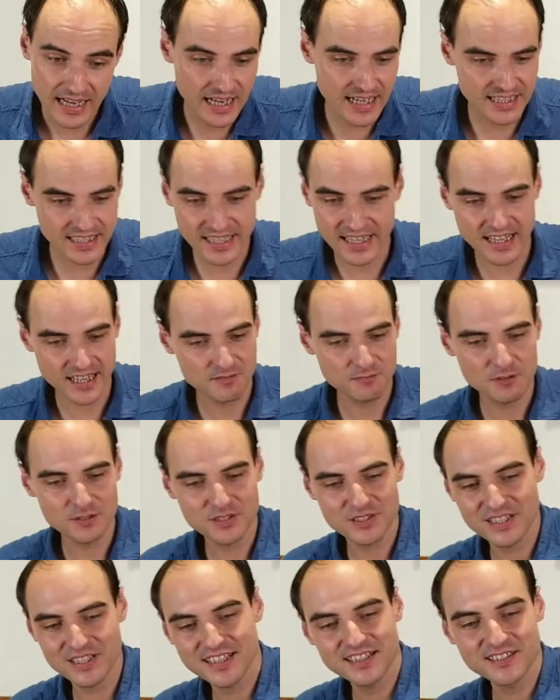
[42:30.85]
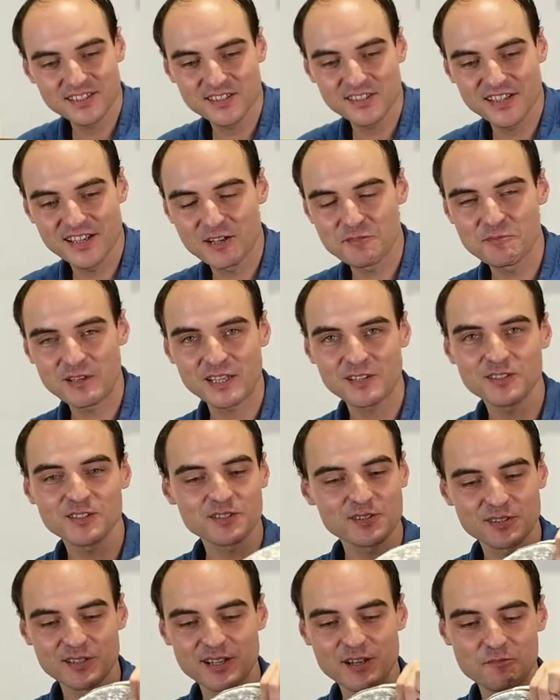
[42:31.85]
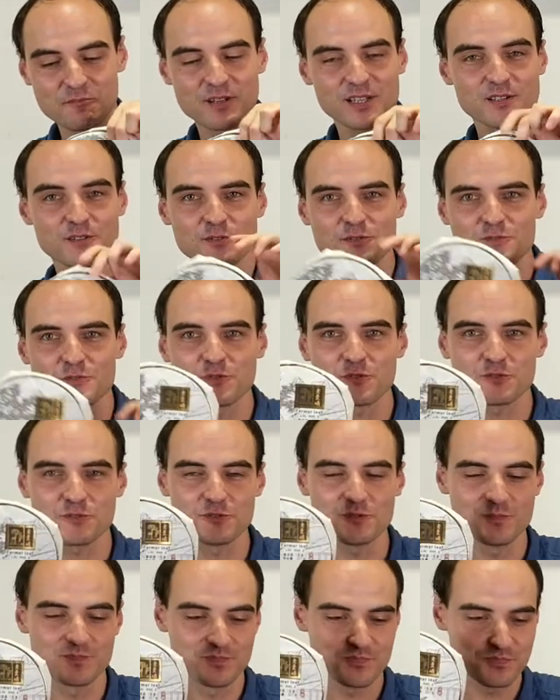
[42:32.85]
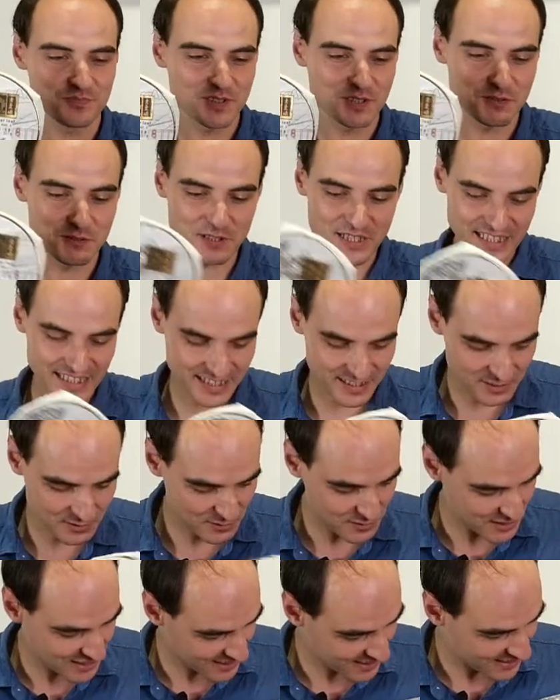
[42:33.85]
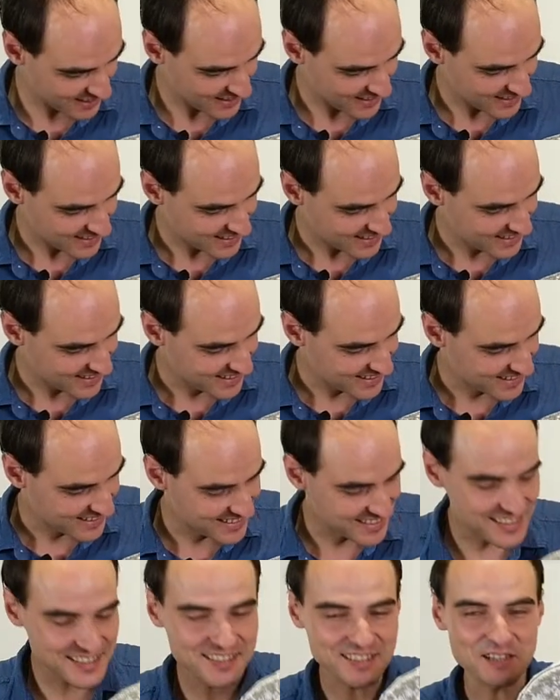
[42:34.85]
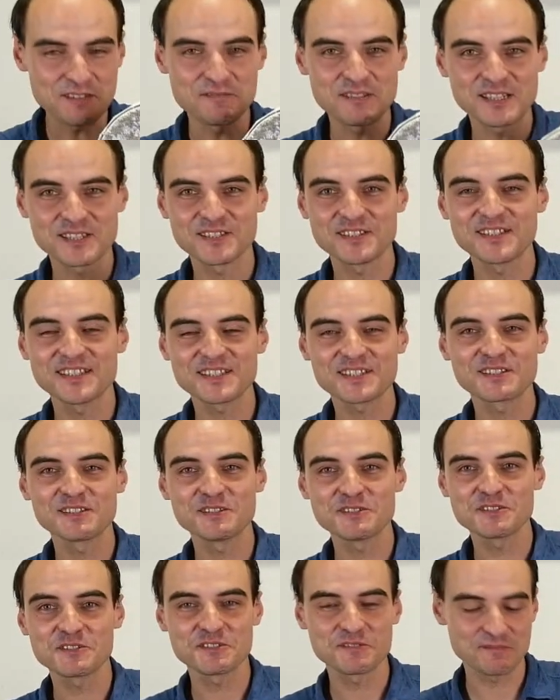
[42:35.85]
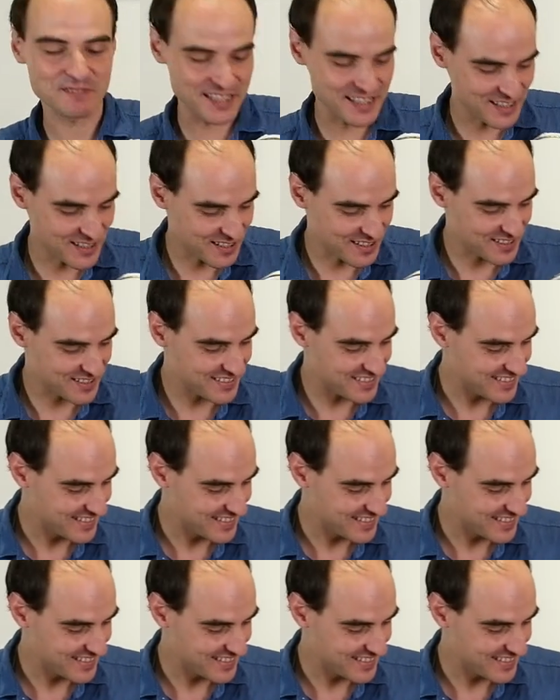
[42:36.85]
Yeah, I must say it's the Laumana Gushu. Really, you see, this Laumana is close to my heart.